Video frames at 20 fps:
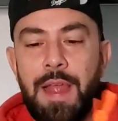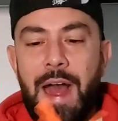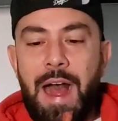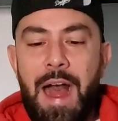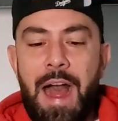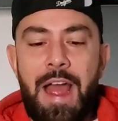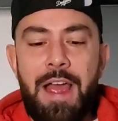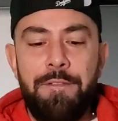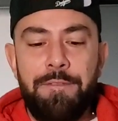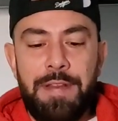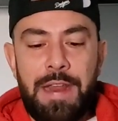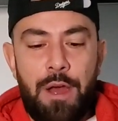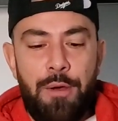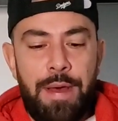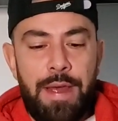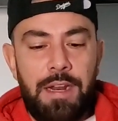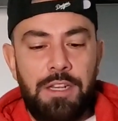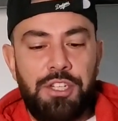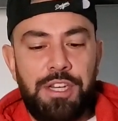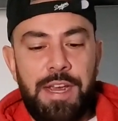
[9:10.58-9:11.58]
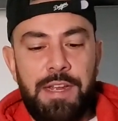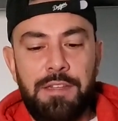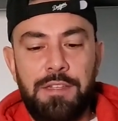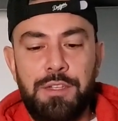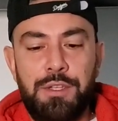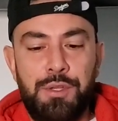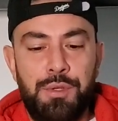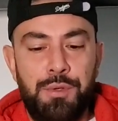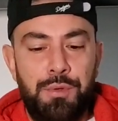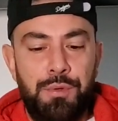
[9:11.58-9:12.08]
I've now had a chance
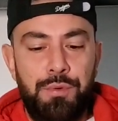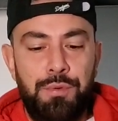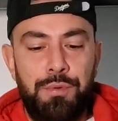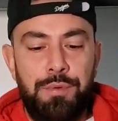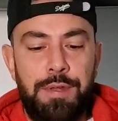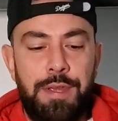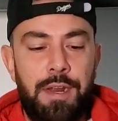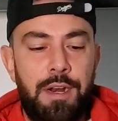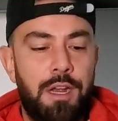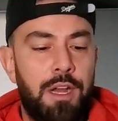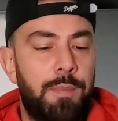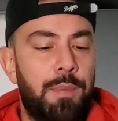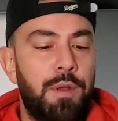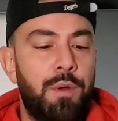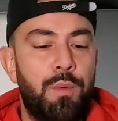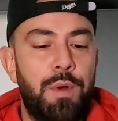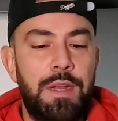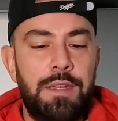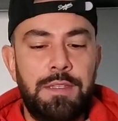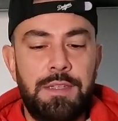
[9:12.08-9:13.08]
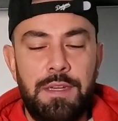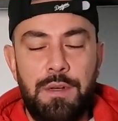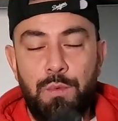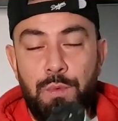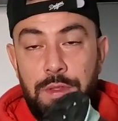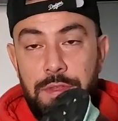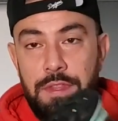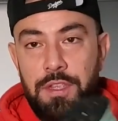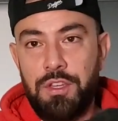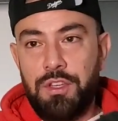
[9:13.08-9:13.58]
to get a couple of runs in
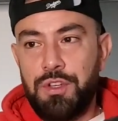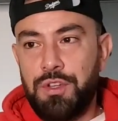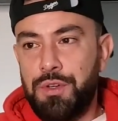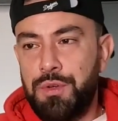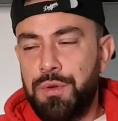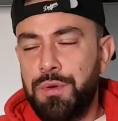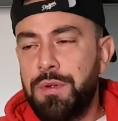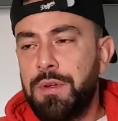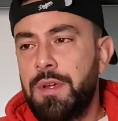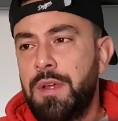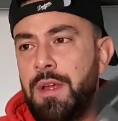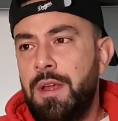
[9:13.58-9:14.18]
with this shoe.